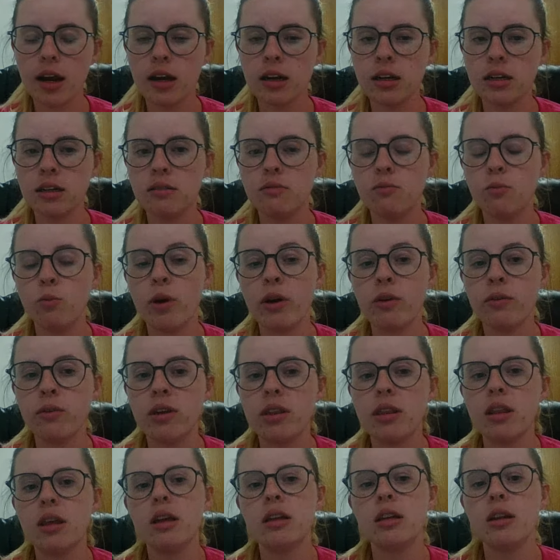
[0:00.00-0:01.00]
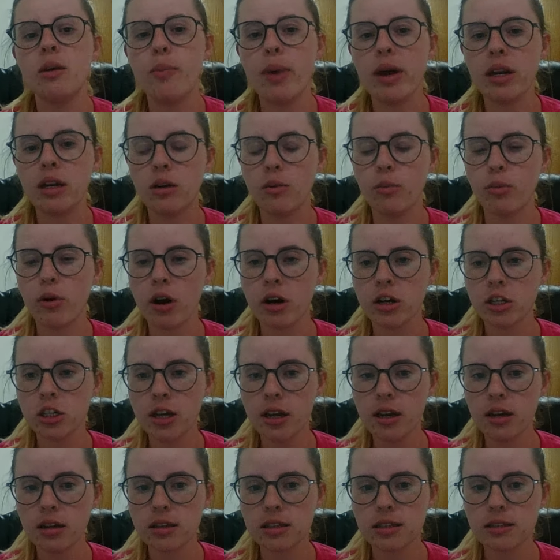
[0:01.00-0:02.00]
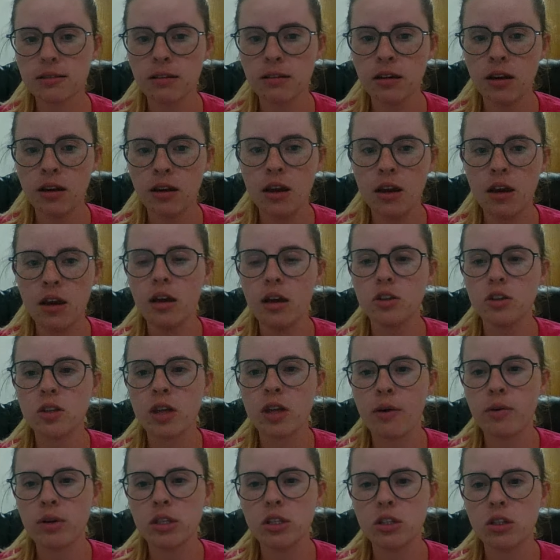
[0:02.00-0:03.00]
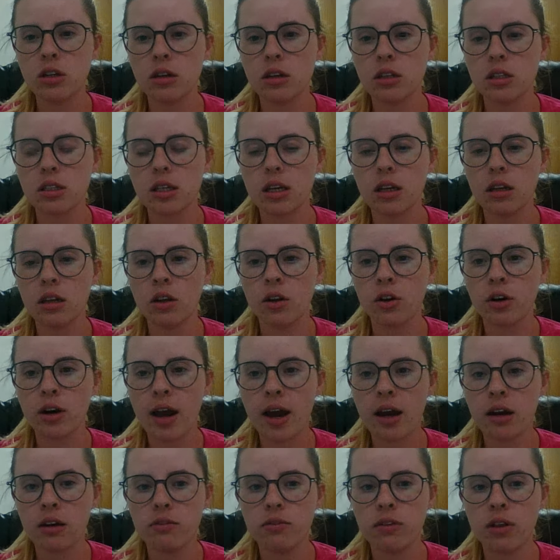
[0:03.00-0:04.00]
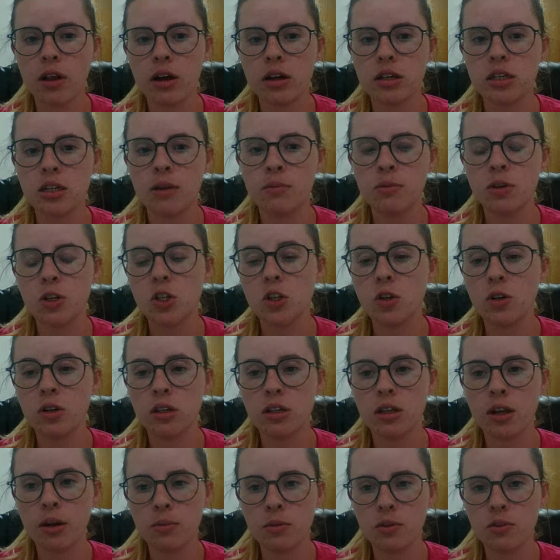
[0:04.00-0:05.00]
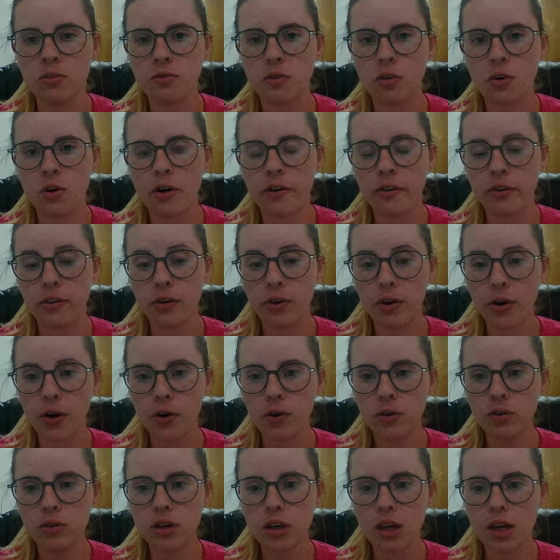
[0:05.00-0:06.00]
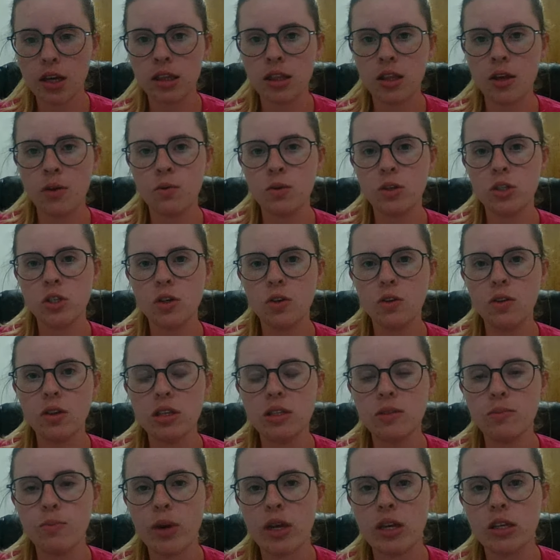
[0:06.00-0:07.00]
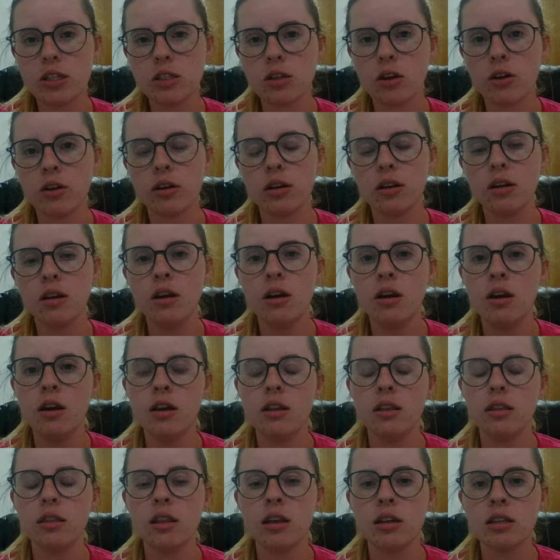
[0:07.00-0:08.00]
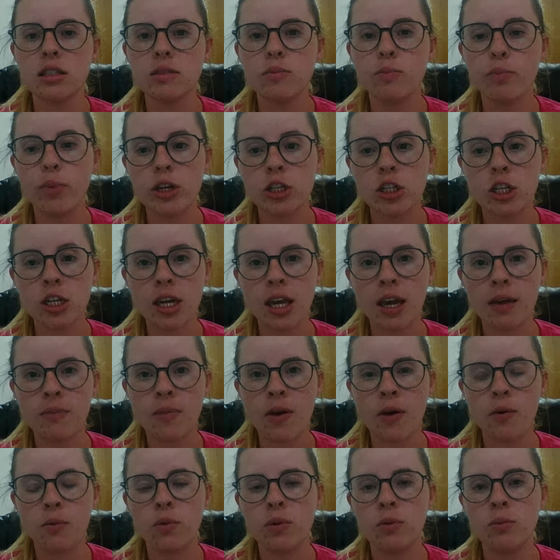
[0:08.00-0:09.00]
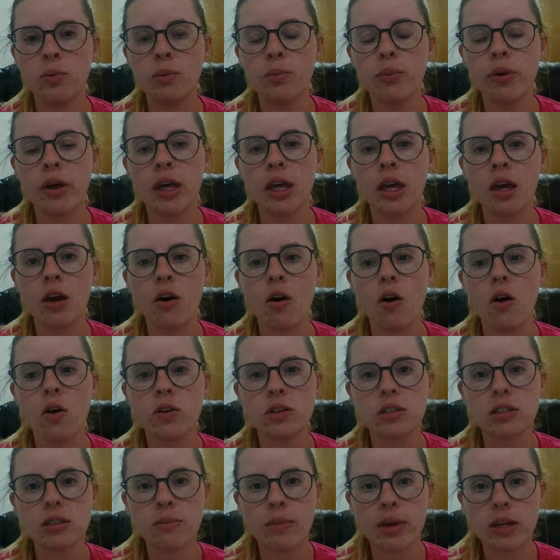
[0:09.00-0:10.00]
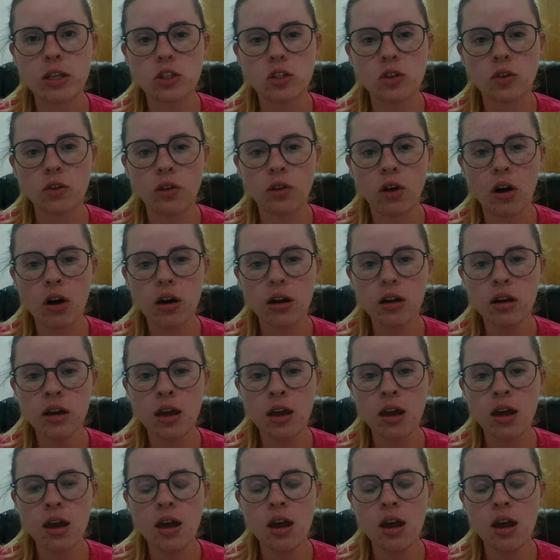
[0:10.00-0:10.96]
I went with independent projects. So that way students can learn how to fill out W2 and W4 on their own. And they would do this based on this budget game that we'd be playing all semester long.